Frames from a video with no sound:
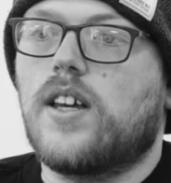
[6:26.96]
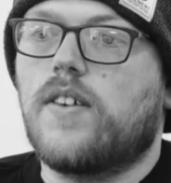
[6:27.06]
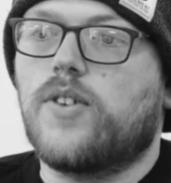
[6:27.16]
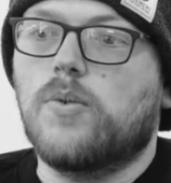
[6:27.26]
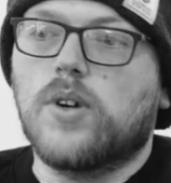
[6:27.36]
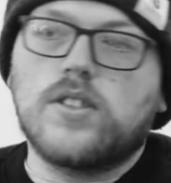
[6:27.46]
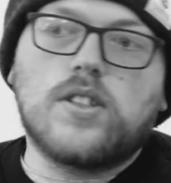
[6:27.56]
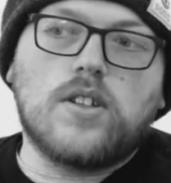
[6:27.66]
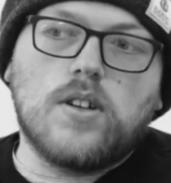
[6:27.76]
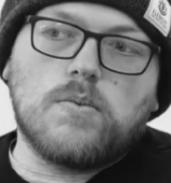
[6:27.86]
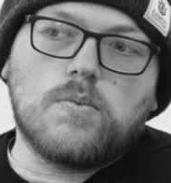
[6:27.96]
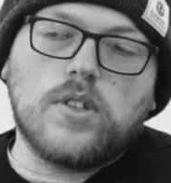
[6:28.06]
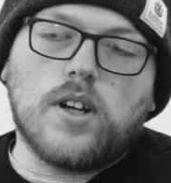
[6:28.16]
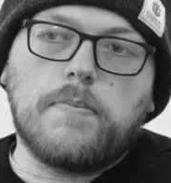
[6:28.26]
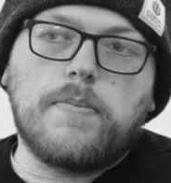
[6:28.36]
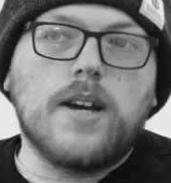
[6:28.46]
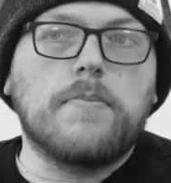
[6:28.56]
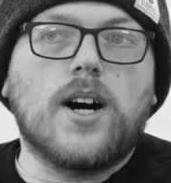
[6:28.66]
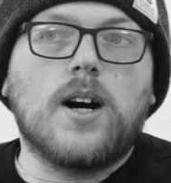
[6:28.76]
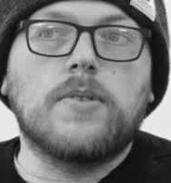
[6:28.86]
If you want to do, you know, be a
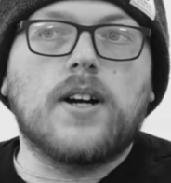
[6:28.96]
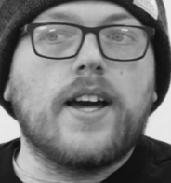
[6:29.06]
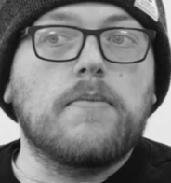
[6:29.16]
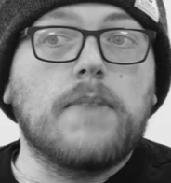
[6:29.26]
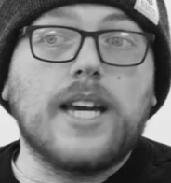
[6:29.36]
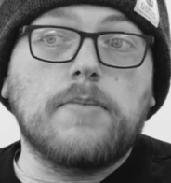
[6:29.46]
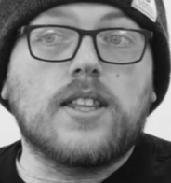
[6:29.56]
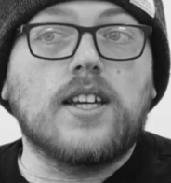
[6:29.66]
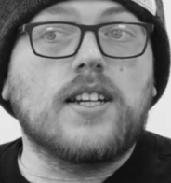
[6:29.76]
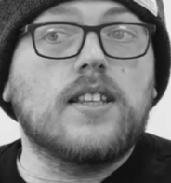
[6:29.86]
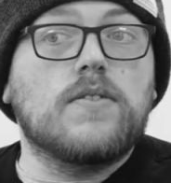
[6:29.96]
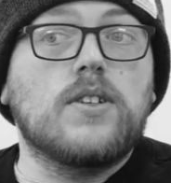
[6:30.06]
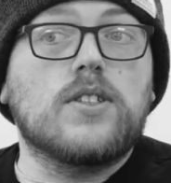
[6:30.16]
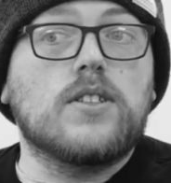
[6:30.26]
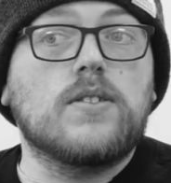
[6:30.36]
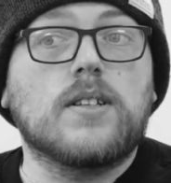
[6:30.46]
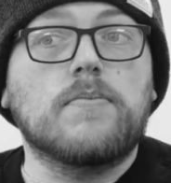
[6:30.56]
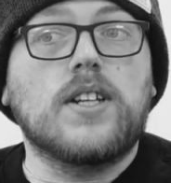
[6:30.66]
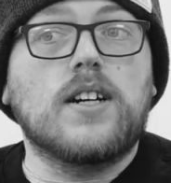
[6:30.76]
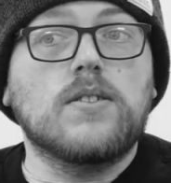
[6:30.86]
barber and maybe think in the future do
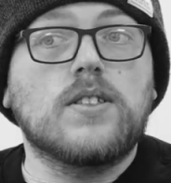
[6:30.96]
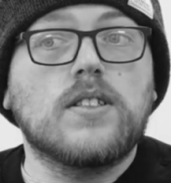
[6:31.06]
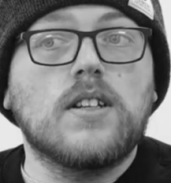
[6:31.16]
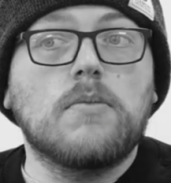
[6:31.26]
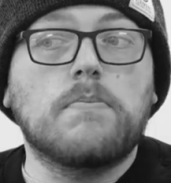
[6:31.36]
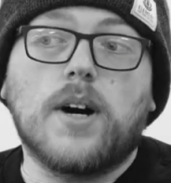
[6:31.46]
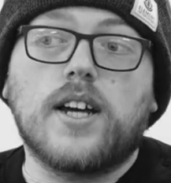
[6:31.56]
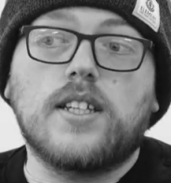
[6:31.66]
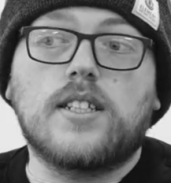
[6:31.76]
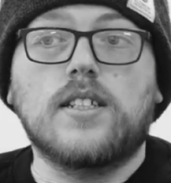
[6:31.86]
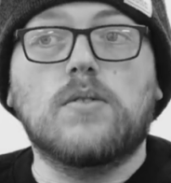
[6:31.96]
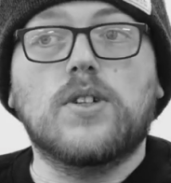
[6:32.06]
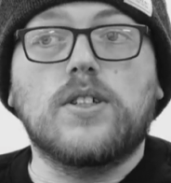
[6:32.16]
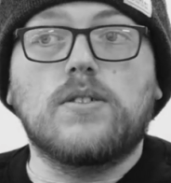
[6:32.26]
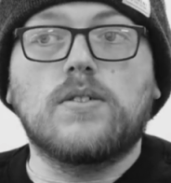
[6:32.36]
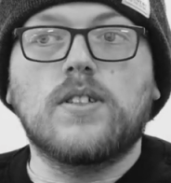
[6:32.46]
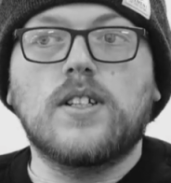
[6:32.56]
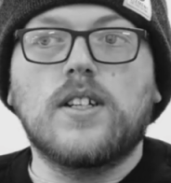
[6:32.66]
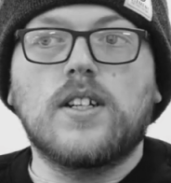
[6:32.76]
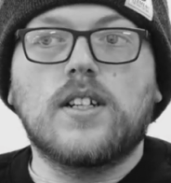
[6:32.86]
something else, but you still want
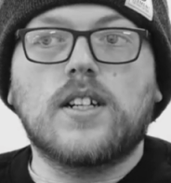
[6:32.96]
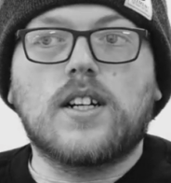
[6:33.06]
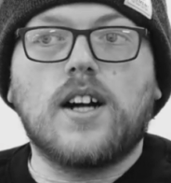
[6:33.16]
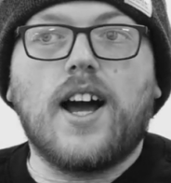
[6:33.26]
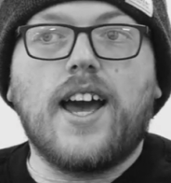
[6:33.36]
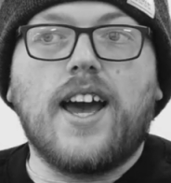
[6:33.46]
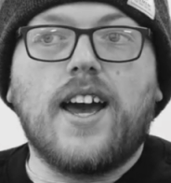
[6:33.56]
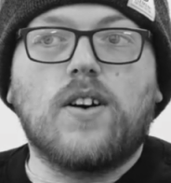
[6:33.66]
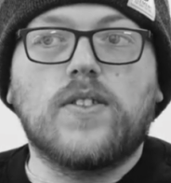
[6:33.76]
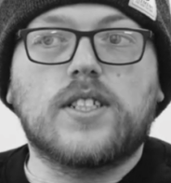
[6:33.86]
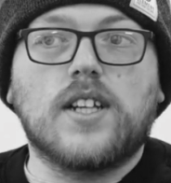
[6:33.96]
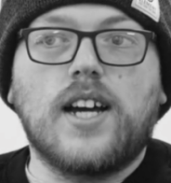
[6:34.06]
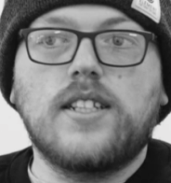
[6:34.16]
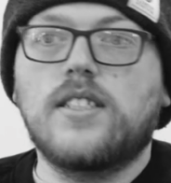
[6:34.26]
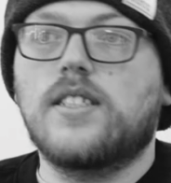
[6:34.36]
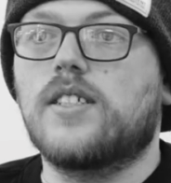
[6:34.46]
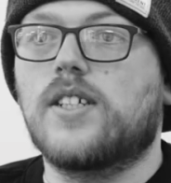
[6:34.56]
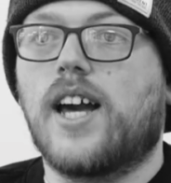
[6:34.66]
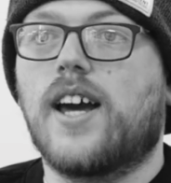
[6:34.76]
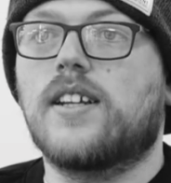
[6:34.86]
to cut hair on the side,
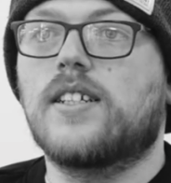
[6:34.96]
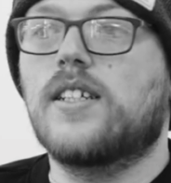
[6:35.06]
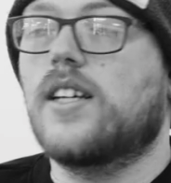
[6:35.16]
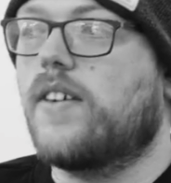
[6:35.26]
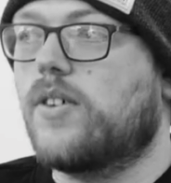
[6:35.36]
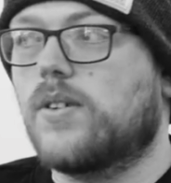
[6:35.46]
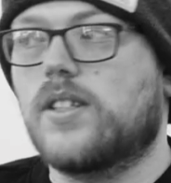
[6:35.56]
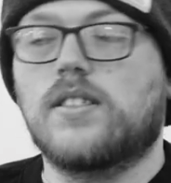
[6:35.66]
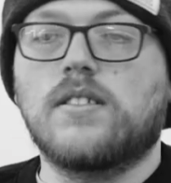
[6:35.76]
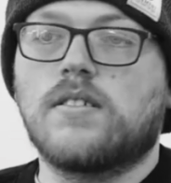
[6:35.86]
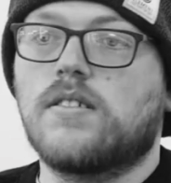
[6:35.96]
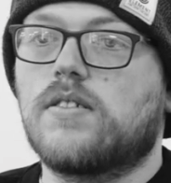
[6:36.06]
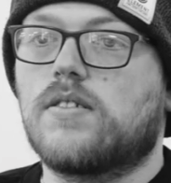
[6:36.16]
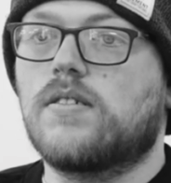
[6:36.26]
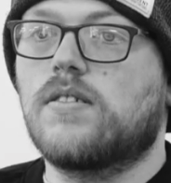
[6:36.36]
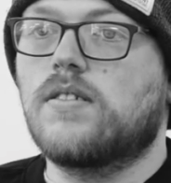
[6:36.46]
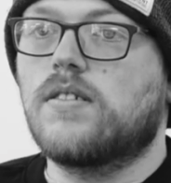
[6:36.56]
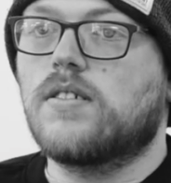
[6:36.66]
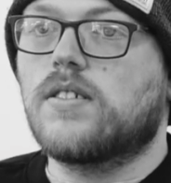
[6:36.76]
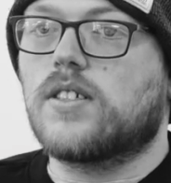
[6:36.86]
you can. If you want to
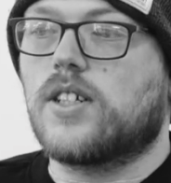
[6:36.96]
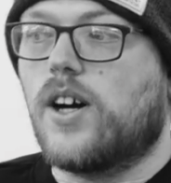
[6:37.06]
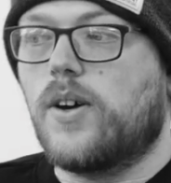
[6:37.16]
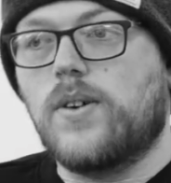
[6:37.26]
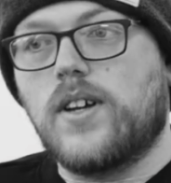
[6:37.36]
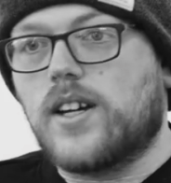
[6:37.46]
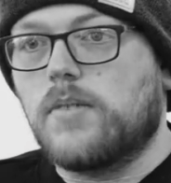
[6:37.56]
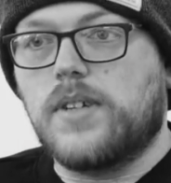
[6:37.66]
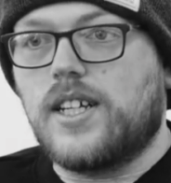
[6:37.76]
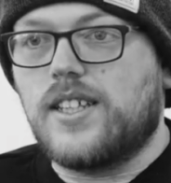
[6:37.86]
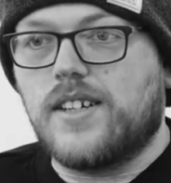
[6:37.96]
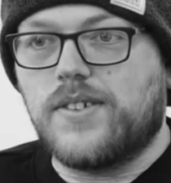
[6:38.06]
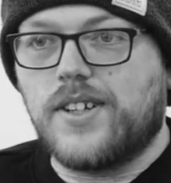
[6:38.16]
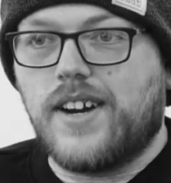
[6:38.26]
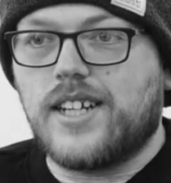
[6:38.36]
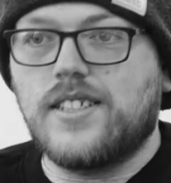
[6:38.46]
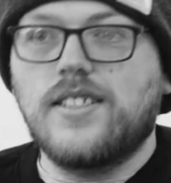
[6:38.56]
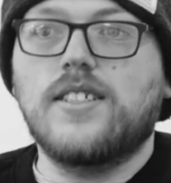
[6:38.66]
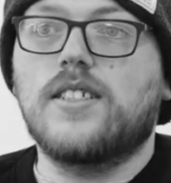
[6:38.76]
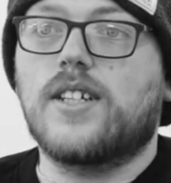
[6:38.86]
go a completely different
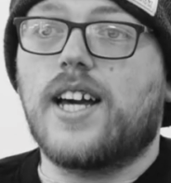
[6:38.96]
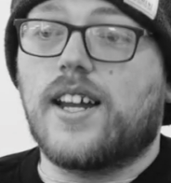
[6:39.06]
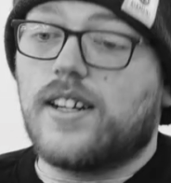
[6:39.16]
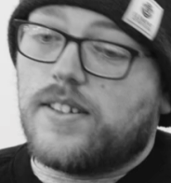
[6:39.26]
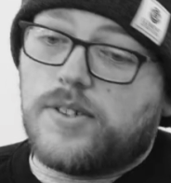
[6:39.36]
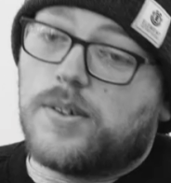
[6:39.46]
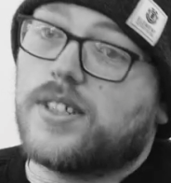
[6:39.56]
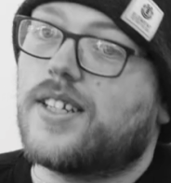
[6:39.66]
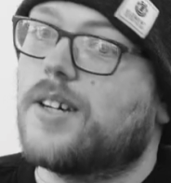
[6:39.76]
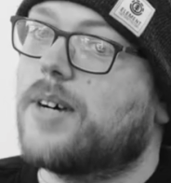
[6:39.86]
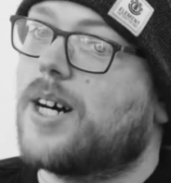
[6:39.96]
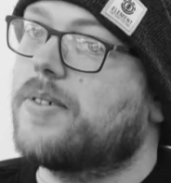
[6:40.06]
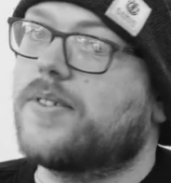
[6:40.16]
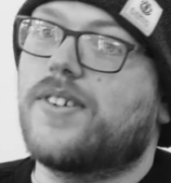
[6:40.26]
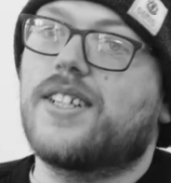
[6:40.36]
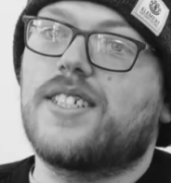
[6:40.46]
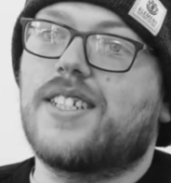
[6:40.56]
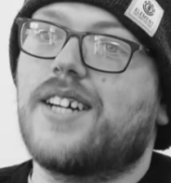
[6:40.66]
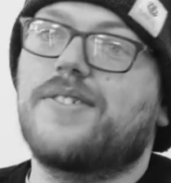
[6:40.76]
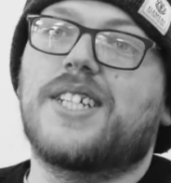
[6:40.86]
direction, you can. If you want to stay a barber for the rest of
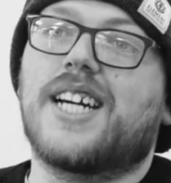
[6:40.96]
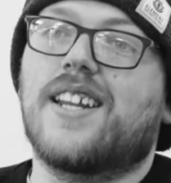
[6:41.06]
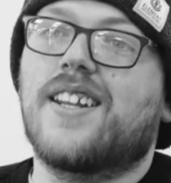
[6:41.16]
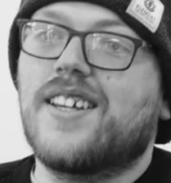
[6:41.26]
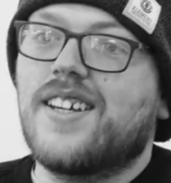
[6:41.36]
your life, you can.